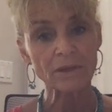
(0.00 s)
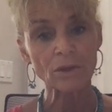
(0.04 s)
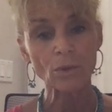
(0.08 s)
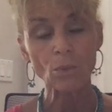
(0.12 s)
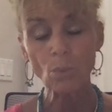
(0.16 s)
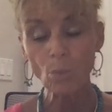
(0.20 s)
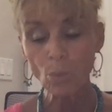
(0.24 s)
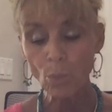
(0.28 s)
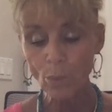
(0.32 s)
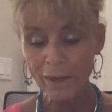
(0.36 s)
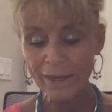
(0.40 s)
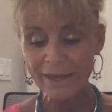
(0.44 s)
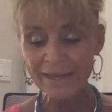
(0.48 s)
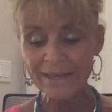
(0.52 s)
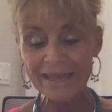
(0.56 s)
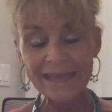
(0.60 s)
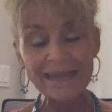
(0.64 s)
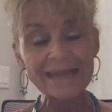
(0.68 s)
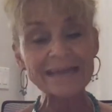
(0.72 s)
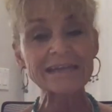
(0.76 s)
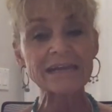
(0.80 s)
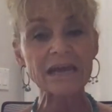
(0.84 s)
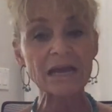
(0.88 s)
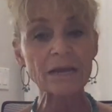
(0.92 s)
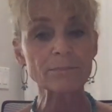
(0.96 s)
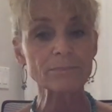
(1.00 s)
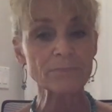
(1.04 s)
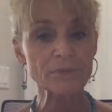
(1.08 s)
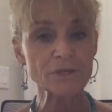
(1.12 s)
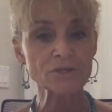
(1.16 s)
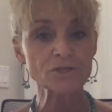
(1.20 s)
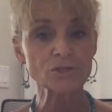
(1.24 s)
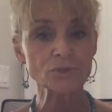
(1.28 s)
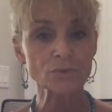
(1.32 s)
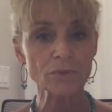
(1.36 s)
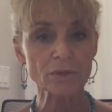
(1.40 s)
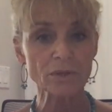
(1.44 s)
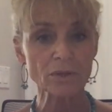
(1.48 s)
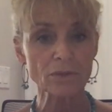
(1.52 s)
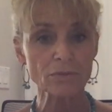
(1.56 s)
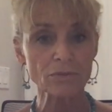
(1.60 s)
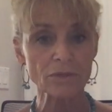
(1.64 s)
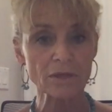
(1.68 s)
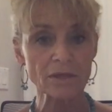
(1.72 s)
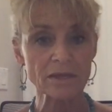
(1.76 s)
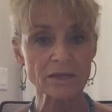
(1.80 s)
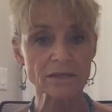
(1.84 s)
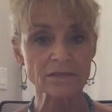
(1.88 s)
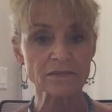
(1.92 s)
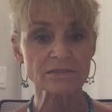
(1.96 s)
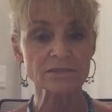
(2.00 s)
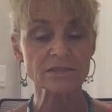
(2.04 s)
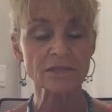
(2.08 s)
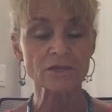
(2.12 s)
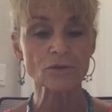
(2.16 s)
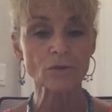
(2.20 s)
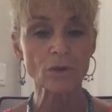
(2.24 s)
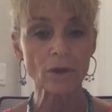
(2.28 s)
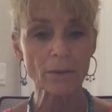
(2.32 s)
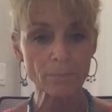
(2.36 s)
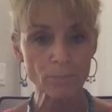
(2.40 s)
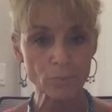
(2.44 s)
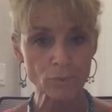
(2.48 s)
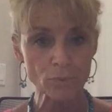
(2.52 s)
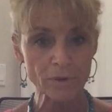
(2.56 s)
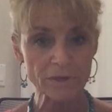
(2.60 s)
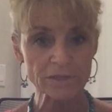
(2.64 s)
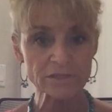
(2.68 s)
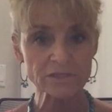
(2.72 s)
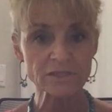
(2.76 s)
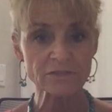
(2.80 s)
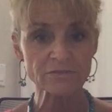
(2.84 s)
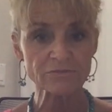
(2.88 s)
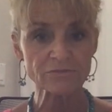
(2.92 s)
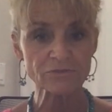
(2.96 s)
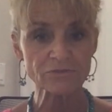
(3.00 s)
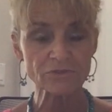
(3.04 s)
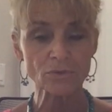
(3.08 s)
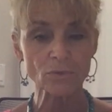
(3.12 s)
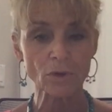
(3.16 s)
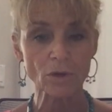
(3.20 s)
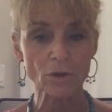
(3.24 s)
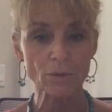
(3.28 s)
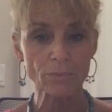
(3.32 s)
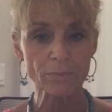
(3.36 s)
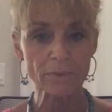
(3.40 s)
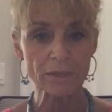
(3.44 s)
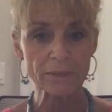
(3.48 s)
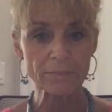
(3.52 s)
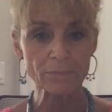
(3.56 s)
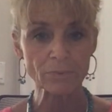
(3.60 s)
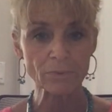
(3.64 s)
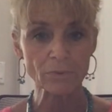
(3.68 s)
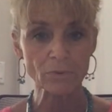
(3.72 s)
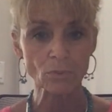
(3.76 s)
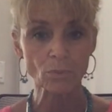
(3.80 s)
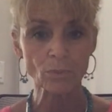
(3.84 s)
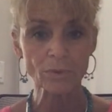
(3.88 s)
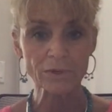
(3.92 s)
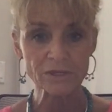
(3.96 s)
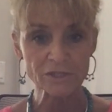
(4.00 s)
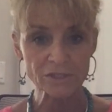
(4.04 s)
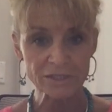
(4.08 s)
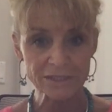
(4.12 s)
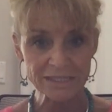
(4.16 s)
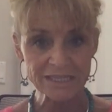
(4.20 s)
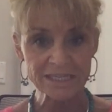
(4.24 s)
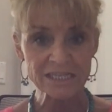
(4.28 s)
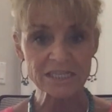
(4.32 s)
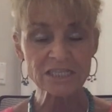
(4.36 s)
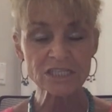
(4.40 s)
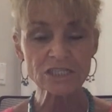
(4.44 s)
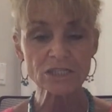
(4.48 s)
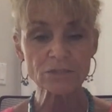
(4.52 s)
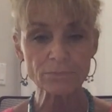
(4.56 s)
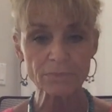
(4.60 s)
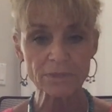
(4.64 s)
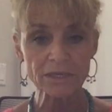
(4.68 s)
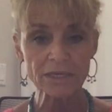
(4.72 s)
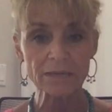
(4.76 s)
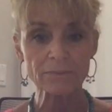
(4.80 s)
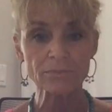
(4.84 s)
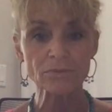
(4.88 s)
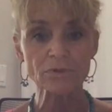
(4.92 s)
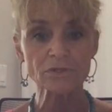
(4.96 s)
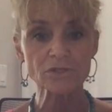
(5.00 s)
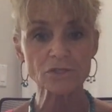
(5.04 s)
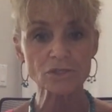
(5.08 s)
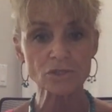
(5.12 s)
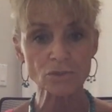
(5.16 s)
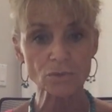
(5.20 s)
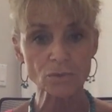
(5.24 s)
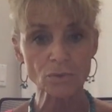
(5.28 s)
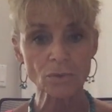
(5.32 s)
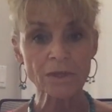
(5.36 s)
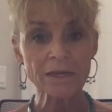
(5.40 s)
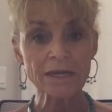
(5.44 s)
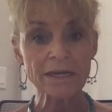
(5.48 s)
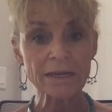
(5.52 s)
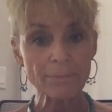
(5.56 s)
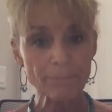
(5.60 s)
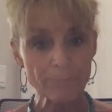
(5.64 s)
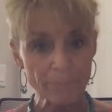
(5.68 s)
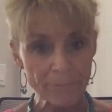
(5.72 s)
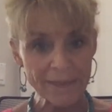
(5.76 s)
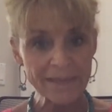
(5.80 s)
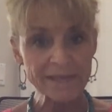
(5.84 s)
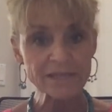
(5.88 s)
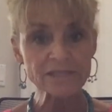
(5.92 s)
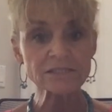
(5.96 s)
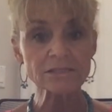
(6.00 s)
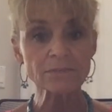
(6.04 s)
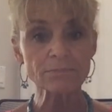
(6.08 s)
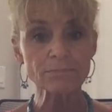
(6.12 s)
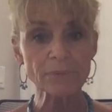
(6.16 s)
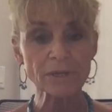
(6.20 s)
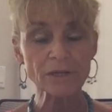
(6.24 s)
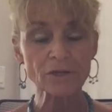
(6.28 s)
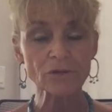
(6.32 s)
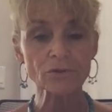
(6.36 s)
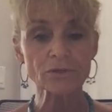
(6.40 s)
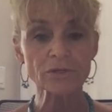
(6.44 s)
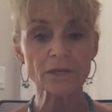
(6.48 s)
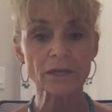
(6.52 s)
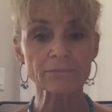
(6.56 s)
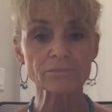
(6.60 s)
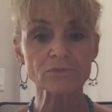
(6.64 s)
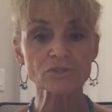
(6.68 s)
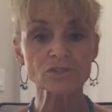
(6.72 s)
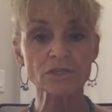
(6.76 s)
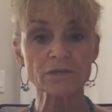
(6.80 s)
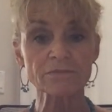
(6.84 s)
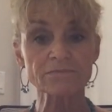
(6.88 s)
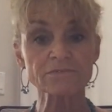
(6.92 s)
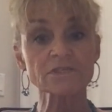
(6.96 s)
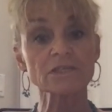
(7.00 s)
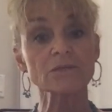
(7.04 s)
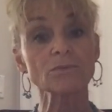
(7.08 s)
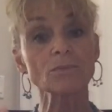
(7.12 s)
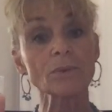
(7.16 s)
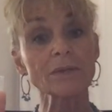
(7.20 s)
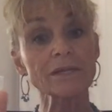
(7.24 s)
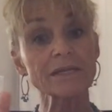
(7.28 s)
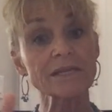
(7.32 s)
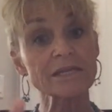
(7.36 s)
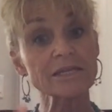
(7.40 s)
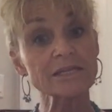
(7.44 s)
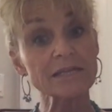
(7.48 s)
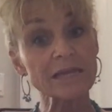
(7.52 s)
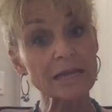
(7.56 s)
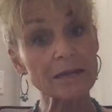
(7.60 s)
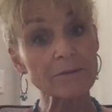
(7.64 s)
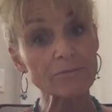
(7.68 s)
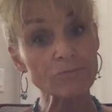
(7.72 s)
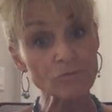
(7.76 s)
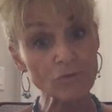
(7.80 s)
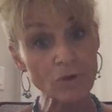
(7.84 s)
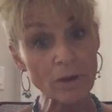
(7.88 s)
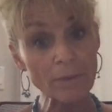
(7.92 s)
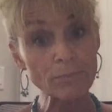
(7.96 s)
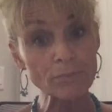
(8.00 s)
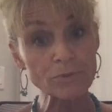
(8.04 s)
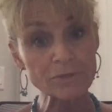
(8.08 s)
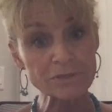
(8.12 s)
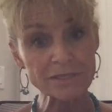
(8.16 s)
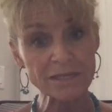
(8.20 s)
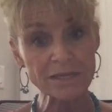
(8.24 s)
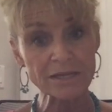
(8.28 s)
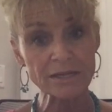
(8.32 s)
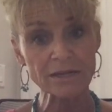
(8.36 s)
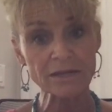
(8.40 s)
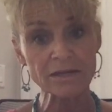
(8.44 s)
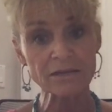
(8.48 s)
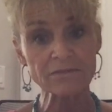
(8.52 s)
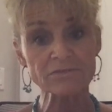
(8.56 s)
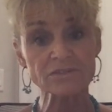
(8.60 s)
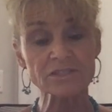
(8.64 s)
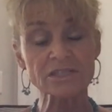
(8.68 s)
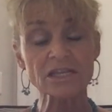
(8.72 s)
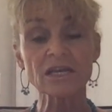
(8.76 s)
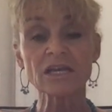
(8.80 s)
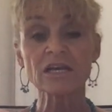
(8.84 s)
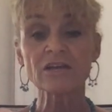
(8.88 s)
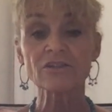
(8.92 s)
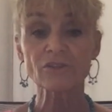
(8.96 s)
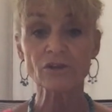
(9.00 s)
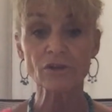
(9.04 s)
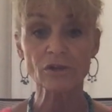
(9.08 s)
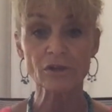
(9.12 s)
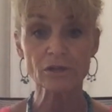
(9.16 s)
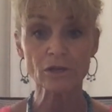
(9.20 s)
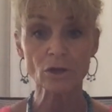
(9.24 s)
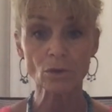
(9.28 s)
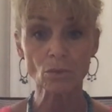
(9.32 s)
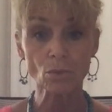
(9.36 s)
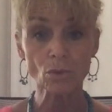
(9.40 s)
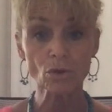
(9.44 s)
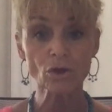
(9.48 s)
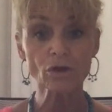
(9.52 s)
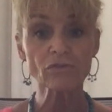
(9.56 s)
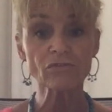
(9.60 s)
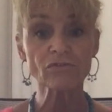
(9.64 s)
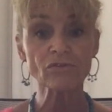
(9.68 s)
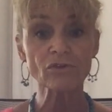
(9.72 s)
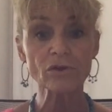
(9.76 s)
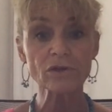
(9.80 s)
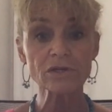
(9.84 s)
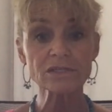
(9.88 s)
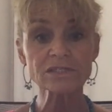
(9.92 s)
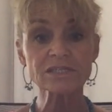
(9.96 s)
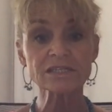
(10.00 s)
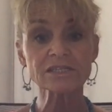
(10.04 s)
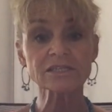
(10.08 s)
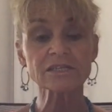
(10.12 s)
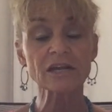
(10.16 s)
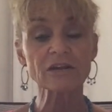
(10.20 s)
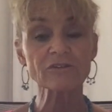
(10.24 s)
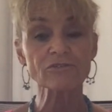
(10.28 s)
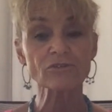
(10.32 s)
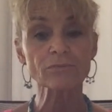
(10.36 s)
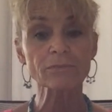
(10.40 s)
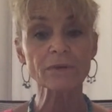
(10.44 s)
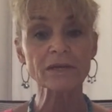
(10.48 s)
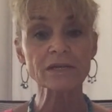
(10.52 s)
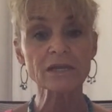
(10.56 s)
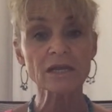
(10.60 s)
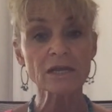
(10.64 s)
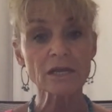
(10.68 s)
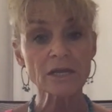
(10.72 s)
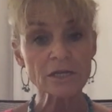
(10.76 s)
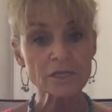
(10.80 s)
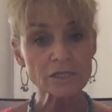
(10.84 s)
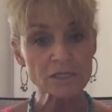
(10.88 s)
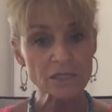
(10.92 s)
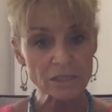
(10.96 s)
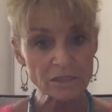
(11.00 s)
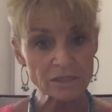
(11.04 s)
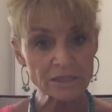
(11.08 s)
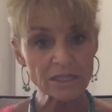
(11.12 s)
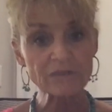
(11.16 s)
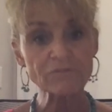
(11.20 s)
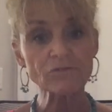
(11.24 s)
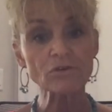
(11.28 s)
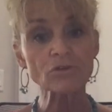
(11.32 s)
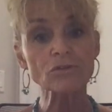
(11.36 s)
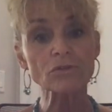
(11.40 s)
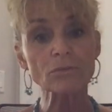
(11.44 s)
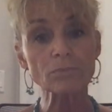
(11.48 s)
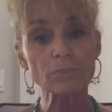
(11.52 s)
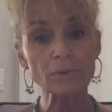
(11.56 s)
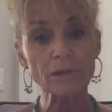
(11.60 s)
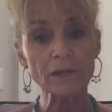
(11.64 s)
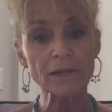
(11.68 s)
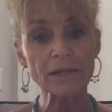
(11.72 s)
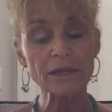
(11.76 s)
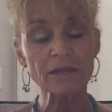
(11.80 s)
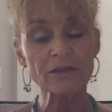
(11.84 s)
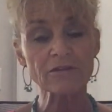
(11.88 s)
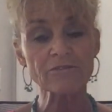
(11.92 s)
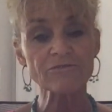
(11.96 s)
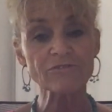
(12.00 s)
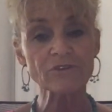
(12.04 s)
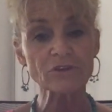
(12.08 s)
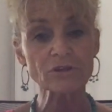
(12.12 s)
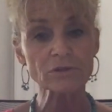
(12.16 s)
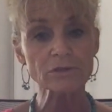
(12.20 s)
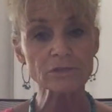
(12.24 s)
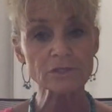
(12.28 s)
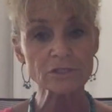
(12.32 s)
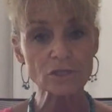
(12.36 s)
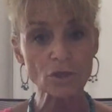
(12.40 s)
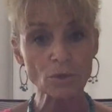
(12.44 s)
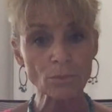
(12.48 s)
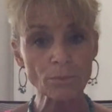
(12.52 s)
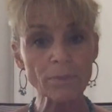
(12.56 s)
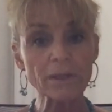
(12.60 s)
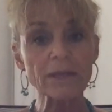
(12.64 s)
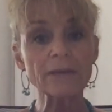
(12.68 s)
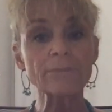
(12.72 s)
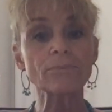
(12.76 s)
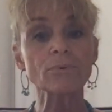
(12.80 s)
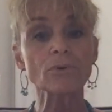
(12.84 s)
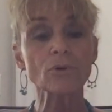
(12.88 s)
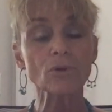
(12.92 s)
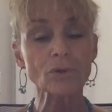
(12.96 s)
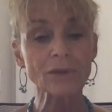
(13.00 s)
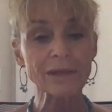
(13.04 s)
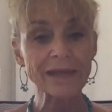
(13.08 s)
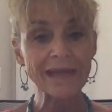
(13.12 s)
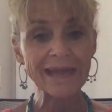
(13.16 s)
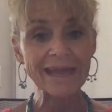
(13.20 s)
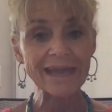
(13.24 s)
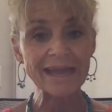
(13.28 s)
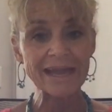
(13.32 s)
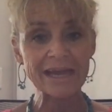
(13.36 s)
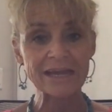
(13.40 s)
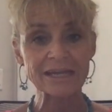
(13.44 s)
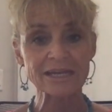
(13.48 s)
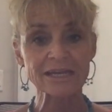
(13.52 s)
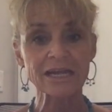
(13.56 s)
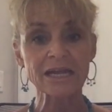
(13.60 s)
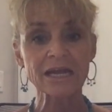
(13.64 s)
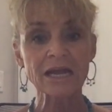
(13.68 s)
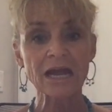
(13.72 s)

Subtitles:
We cannot be doing things that are oppressive to our people. We need to be able to make some paradigm shifts, and we need to have representatives that are going to work for us in government to level the playing field so people can